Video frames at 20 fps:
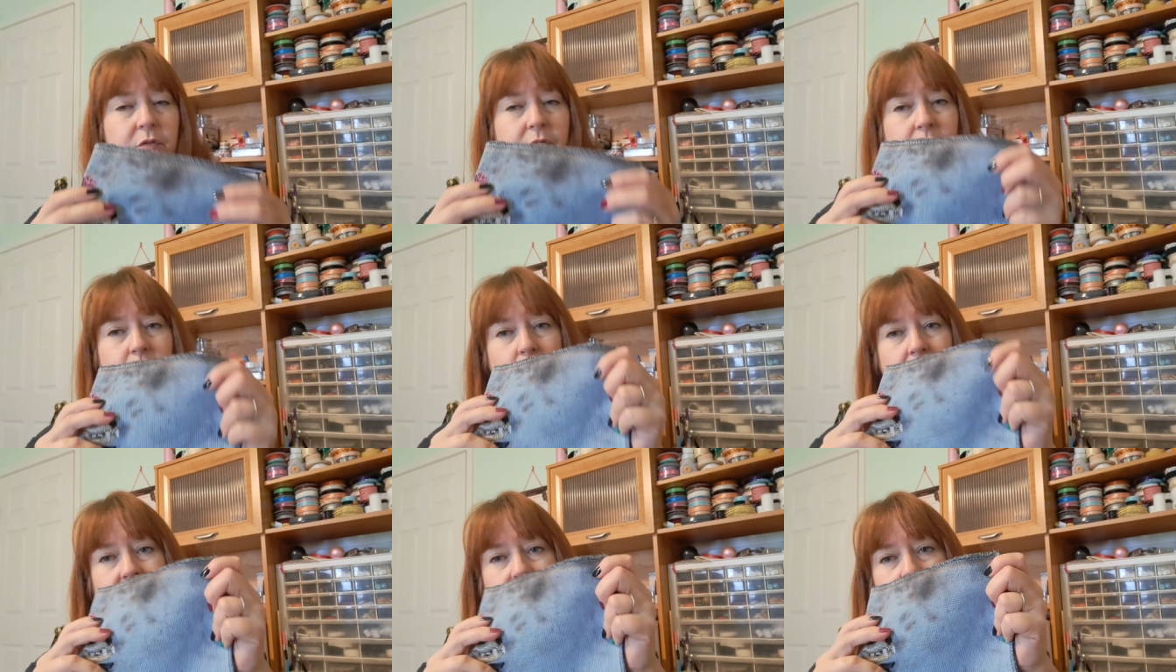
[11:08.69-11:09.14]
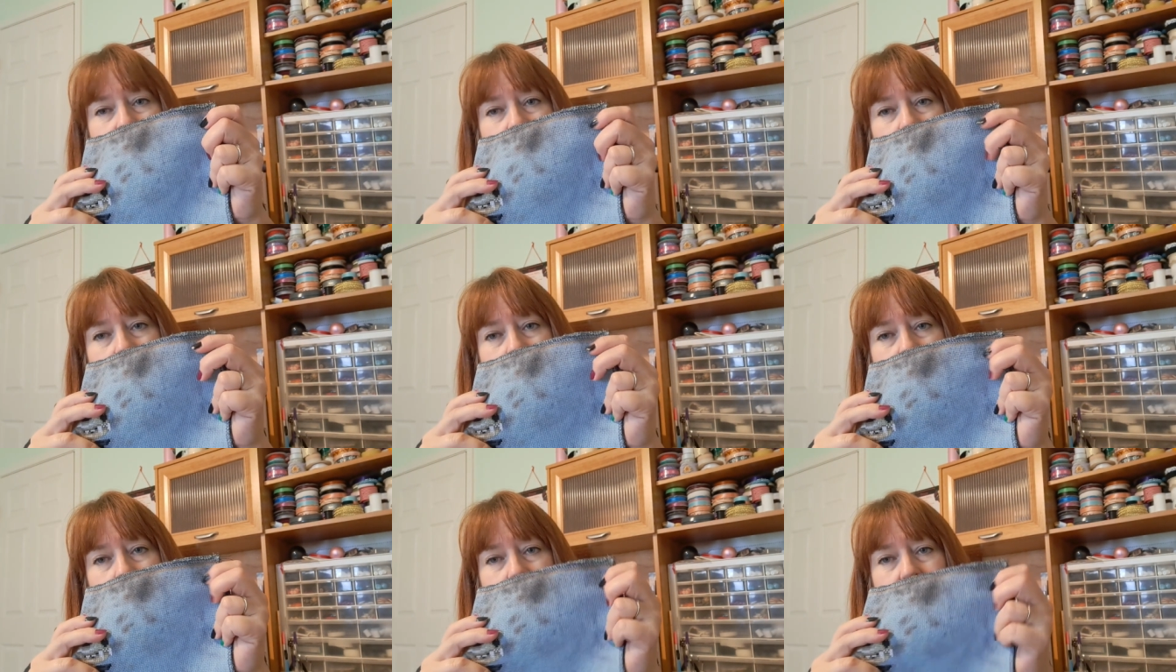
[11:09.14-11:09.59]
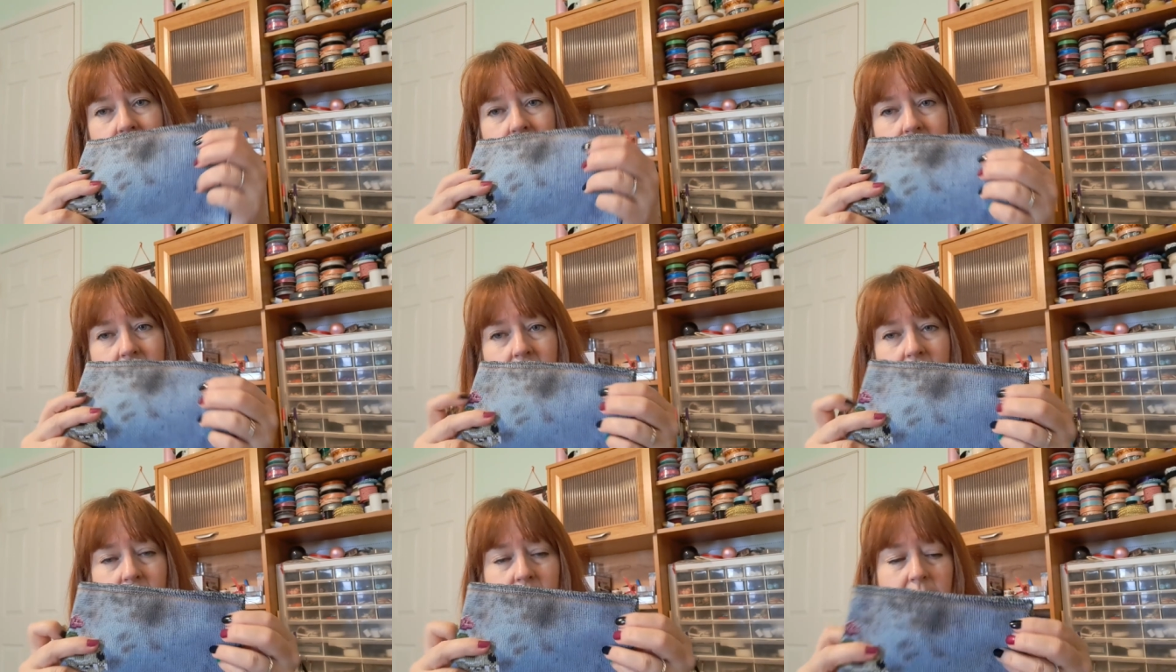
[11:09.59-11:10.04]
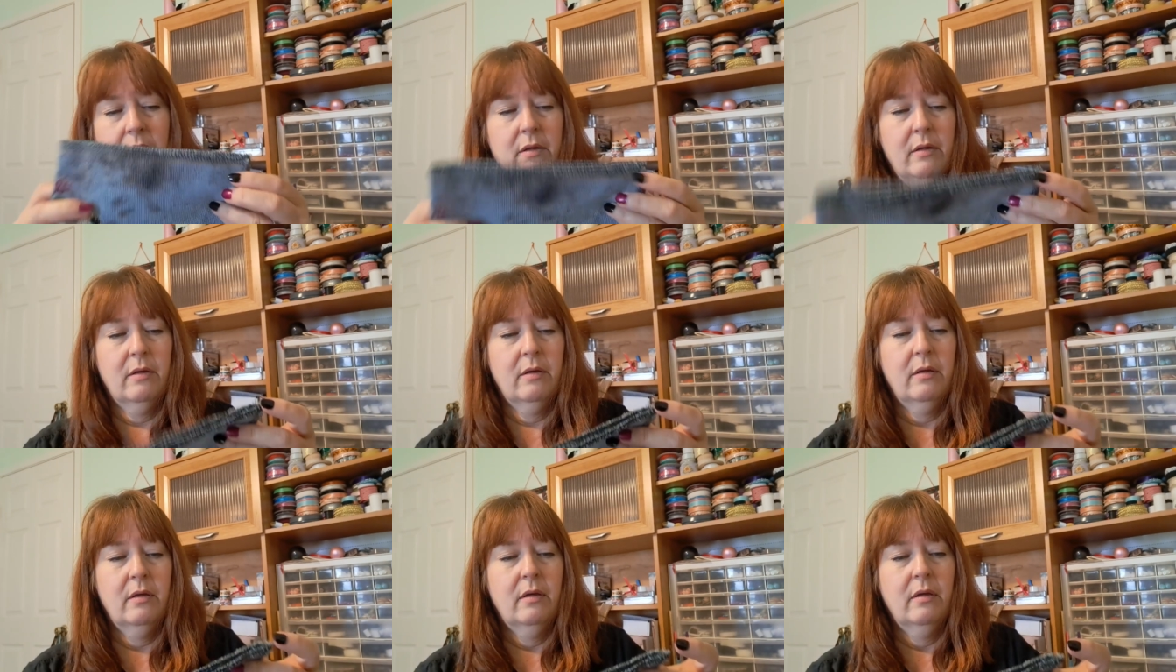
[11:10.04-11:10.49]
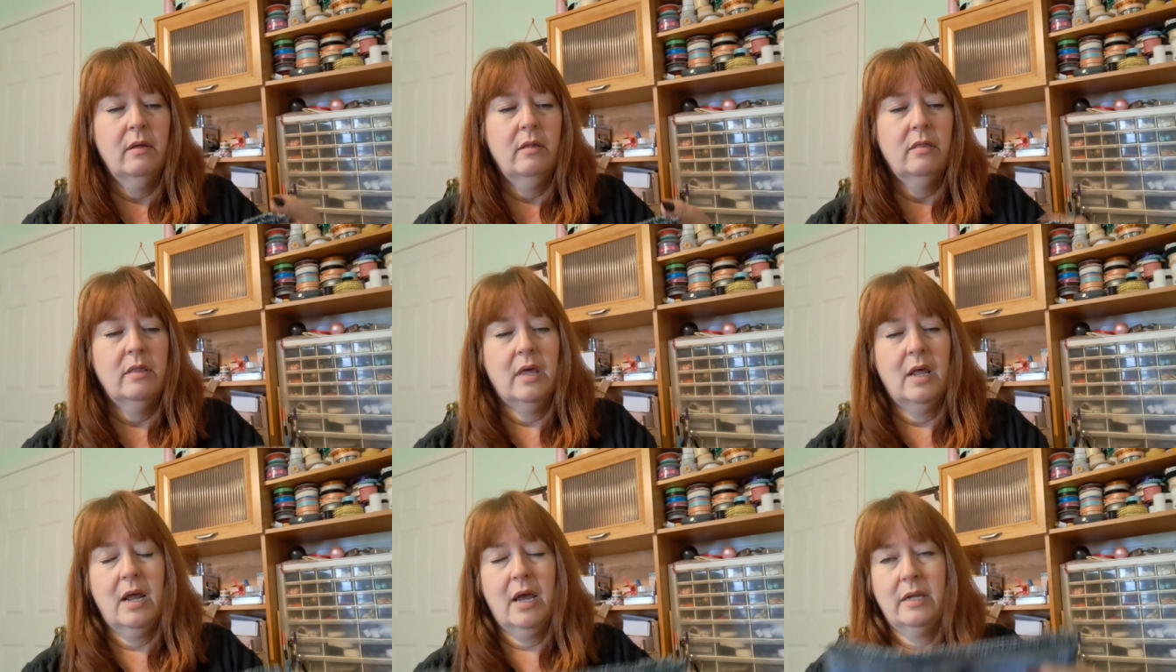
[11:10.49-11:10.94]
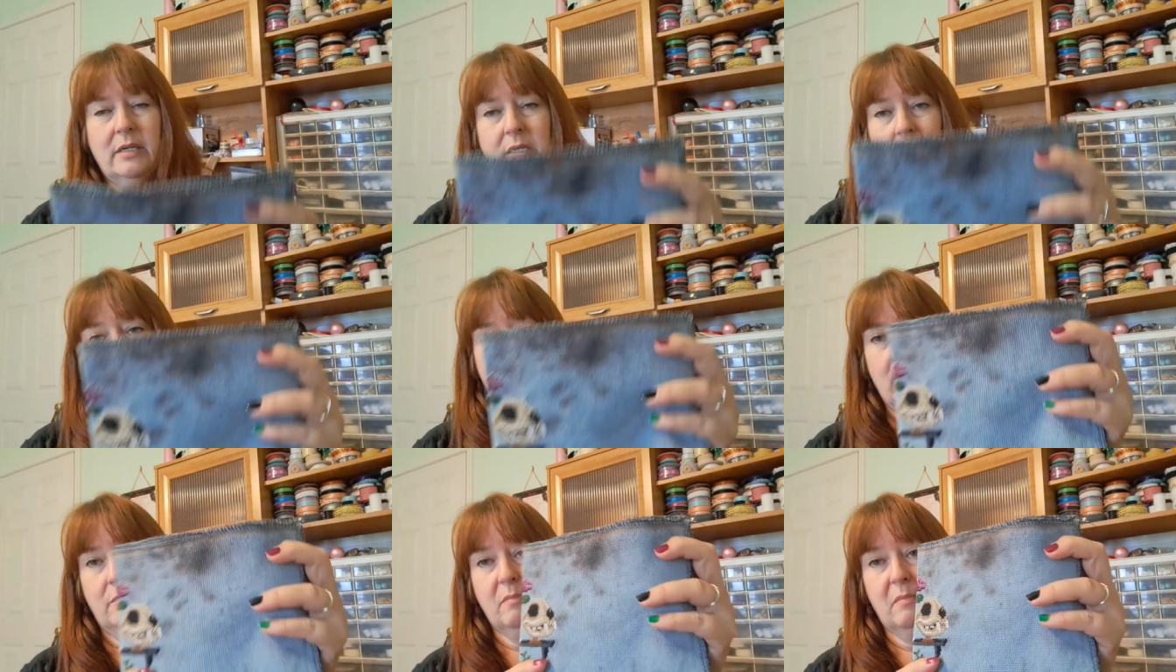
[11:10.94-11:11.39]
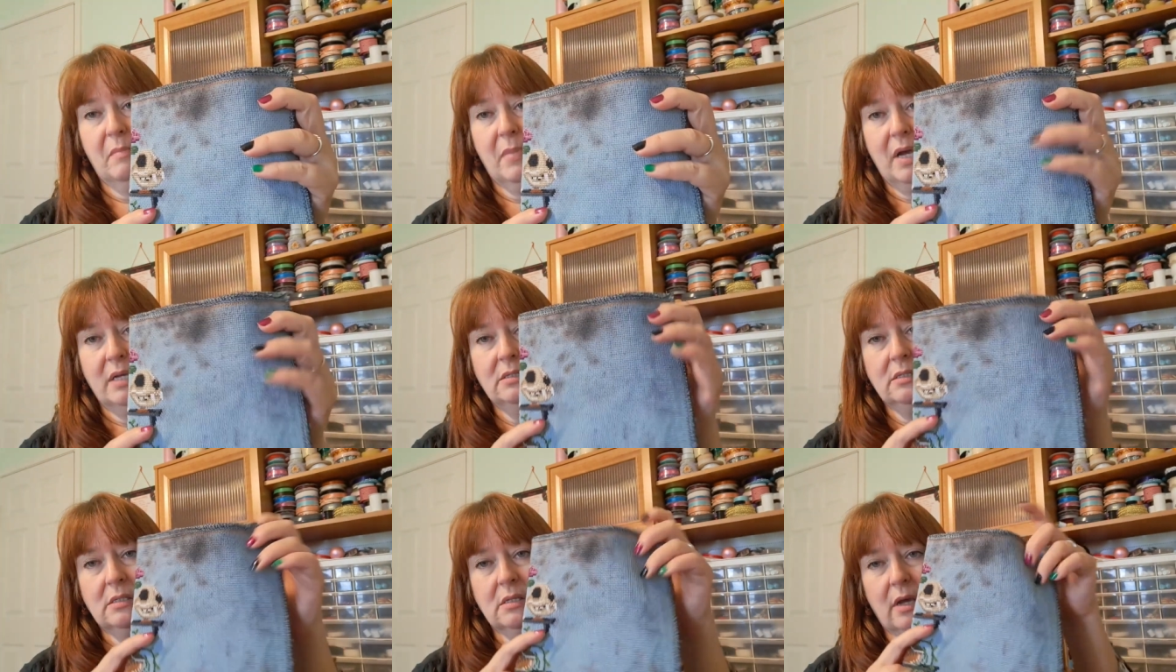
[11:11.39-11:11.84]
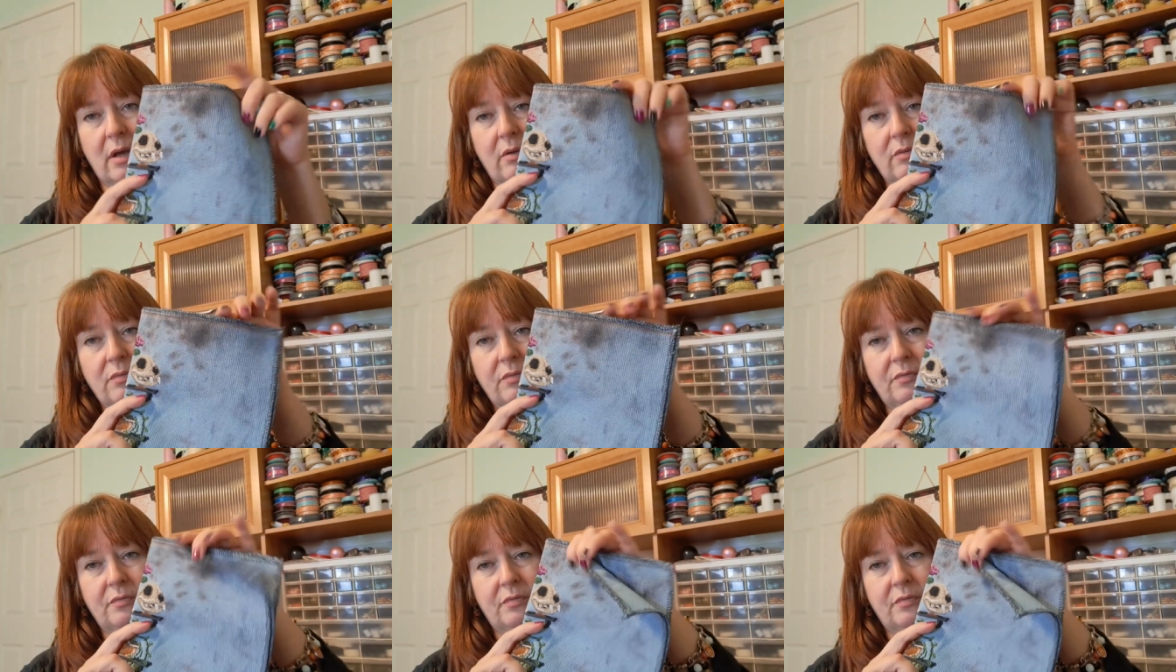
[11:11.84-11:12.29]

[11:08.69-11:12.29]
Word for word: 14 count Aida that I dyed myself.